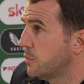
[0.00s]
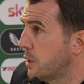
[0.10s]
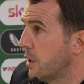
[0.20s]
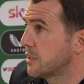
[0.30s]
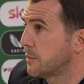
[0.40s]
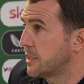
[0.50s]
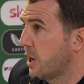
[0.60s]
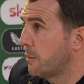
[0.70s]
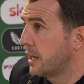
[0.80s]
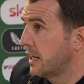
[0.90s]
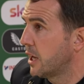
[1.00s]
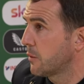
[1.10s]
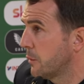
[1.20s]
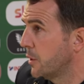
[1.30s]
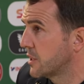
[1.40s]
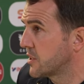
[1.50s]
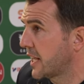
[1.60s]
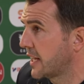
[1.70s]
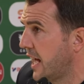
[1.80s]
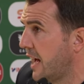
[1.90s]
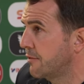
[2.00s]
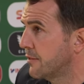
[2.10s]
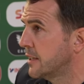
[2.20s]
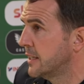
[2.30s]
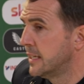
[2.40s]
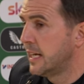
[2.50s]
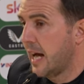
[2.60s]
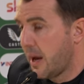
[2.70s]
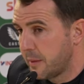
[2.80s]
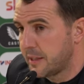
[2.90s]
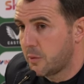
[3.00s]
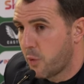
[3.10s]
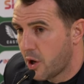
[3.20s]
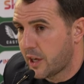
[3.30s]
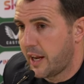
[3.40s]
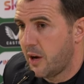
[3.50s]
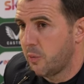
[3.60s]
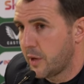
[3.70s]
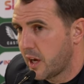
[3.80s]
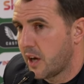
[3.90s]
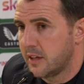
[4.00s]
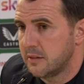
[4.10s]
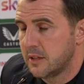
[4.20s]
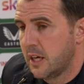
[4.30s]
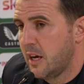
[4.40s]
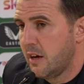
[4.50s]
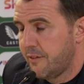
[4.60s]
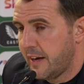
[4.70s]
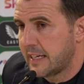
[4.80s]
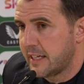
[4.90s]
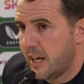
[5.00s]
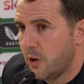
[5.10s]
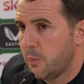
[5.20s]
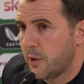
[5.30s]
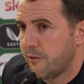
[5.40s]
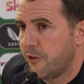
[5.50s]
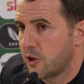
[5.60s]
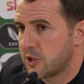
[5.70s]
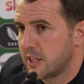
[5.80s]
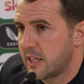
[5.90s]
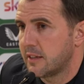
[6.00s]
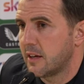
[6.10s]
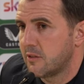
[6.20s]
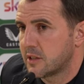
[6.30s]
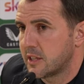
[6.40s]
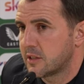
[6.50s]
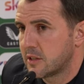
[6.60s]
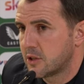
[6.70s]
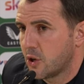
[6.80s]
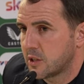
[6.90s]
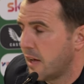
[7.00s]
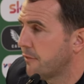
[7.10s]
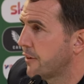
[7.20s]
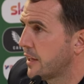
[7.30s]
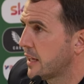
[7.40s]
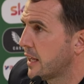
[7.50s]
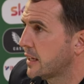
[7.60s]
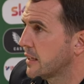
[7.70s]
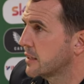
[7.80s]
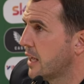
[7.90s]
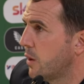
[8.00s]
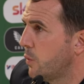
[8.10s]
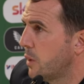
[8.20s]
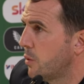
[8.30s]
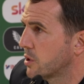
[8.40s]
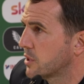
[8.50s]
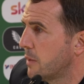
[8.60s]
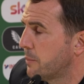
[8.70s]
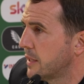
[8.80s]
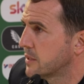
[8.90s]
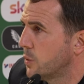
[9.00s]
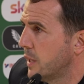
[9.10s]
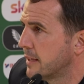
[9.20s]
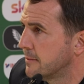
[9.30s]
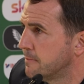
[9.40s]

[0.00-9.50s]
We wanted to be dominating like we were in the second half. And we did work it out. We got it, figured it out. But unfortunately, they obviously took that free kick, well-worked set piece away.